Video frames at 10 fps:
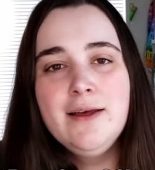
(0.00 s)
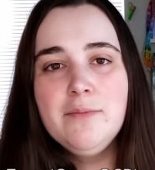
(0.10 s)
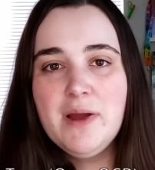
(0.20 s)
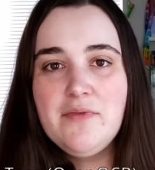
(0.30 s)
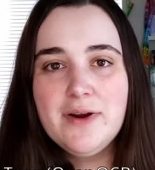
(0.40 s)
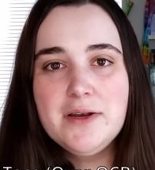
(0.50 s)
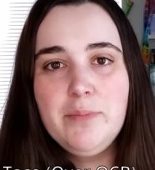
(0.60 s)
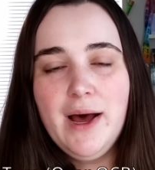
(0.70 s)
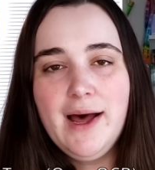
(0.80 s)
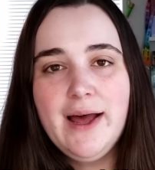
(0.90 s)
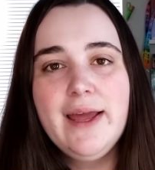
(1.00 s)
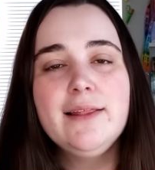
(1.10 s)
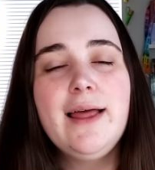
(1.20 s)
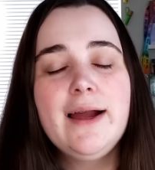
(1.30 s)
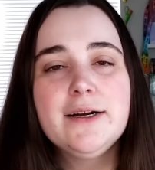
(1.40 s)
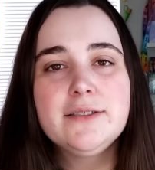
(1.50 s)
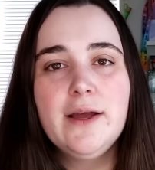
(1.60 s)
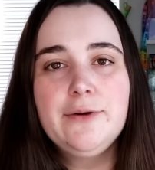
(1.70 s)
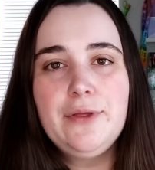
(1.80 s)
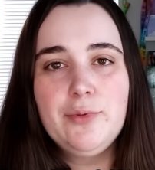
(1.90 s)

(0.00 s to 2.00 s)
my friend Pi, Lacquer Diary